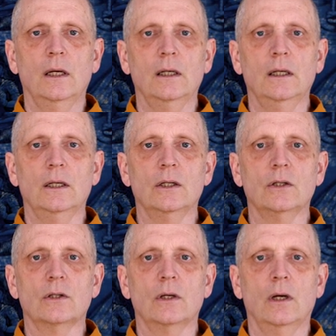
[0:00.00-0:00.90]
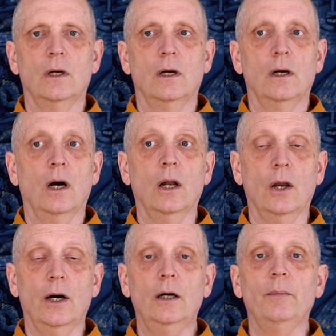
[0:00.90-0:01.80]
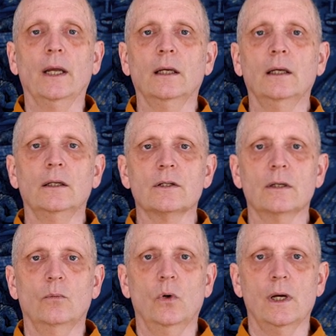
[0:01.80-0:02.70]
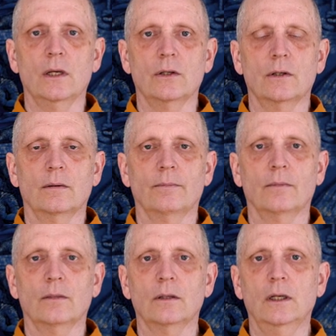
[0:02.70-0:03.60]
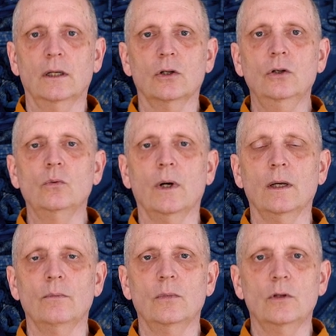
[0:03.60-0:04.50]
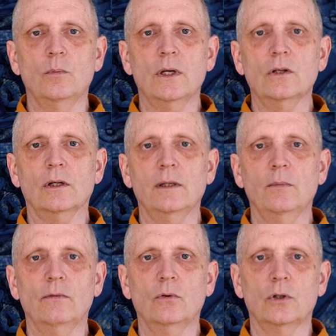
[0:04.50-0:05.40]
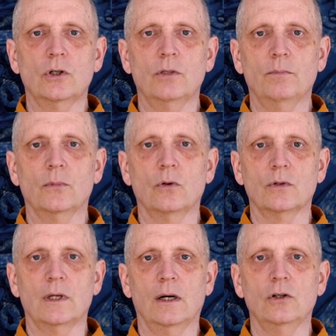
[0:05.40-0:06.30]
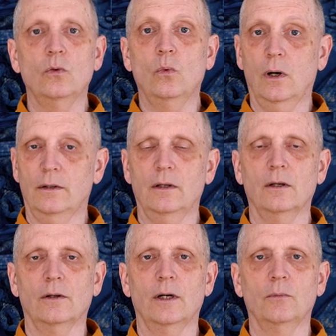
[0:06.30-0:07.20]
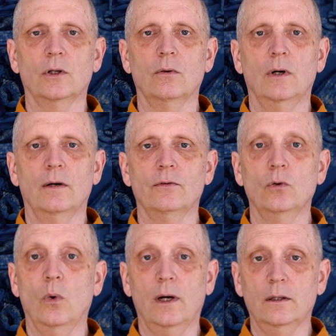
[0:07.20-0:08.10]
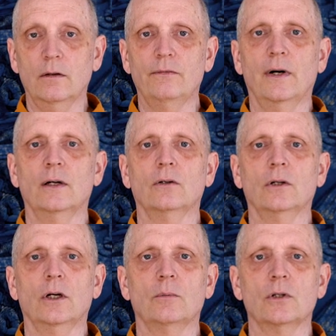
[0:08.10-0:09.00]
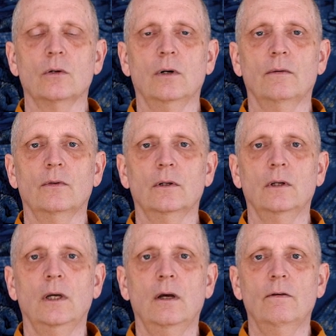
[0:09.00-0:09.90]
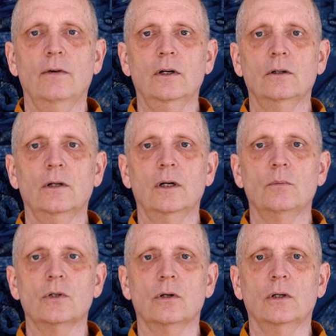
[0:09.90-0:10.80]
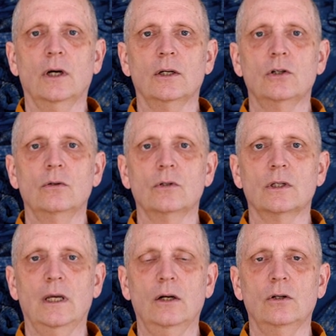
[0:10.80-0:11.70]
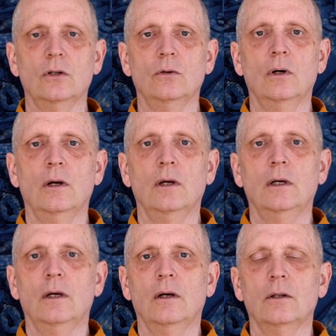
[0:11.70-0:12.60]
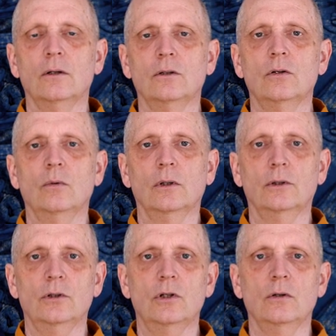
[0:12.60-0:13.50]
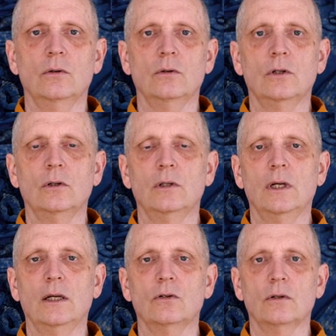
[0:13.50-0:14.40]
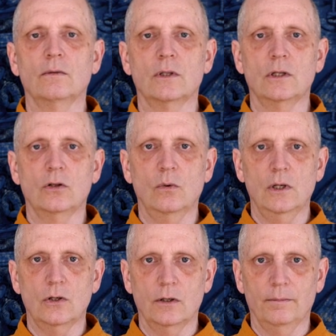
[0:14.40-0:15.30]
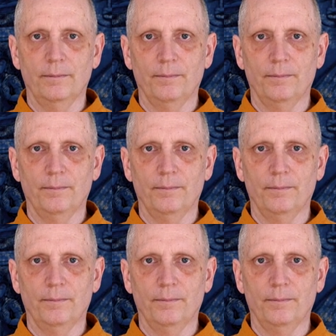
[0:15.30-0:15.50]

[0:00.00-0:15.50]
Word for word: It is alarming in some ways, in a good way. You basically, before a ship goes down, you want the alarm to go off. You want the fire alarms to go off. The fire alarms are not to scare you. They're to alert you to the danger of the situation.